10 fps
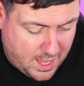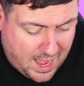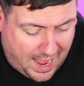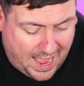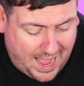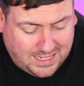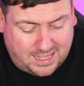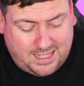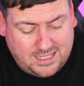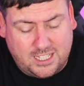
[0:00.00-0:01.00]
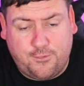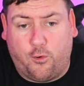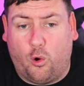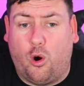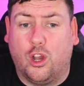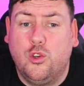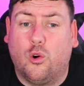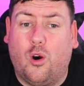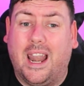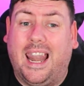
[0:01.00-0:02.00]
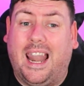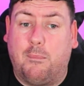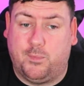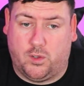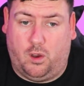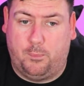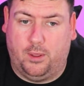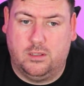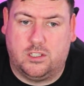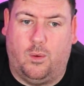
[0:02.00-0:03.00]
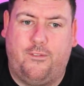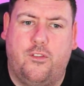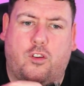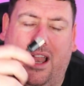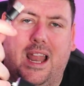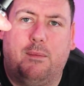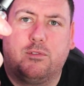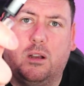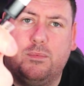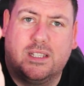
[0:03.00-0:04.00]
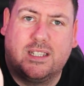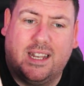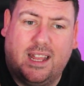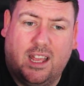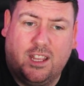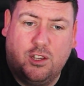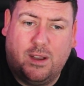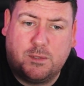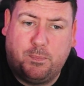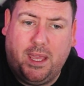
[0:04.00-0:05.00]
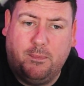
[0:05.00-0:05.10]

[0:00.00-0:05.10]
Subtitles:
And this is for your laptop. So if you've got a laptop, it's a USB.